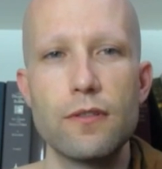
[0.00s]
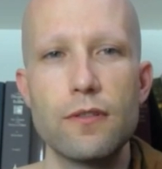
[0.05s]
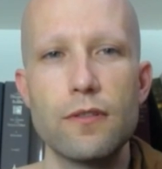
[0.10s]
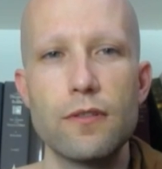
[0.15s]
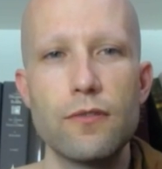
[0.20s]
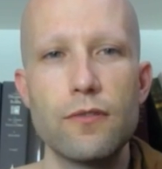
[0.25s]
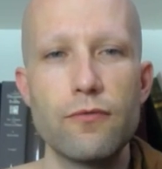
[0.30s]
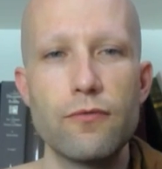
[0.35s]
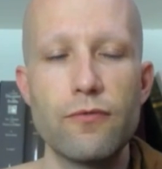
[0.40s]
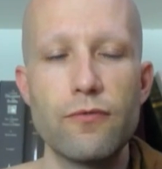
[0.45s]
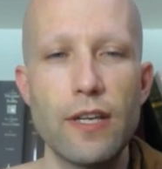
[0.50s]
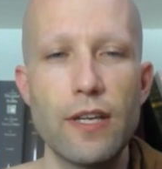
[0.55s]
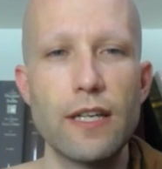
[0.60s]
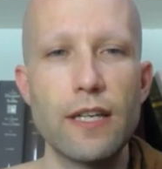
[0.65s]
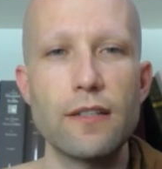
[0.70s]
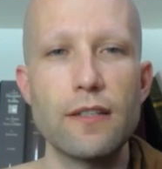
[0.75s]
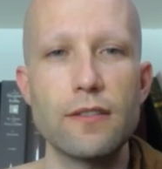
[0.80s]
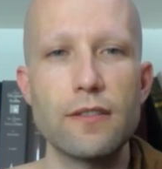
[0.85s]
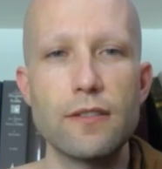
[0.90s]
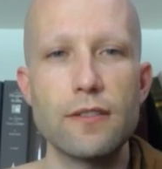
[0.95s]

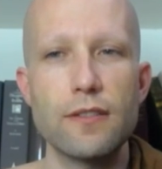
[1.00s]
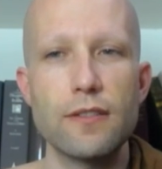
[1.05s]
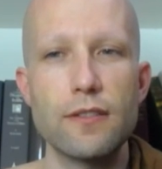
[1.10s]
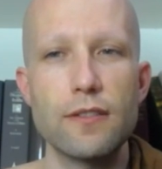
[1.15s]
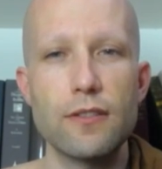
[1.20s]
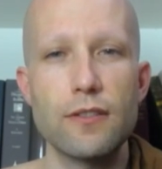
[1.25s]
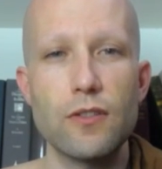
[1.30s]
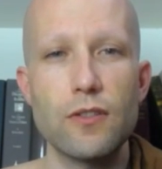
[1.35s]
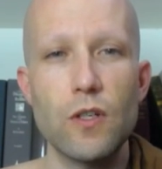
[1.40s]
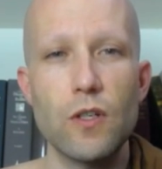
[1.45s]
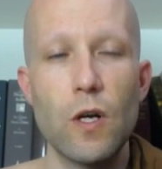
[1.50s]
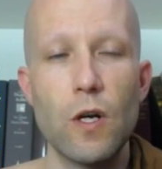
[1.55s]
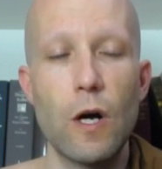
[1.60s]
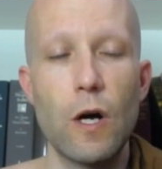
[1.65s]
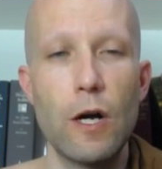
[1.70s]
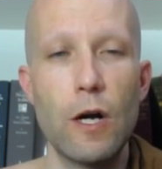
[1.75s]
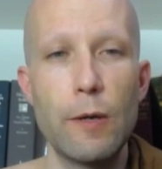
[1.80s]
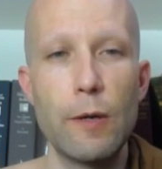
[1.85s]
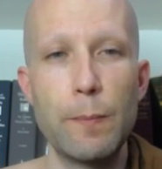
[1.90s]
fixed, calm,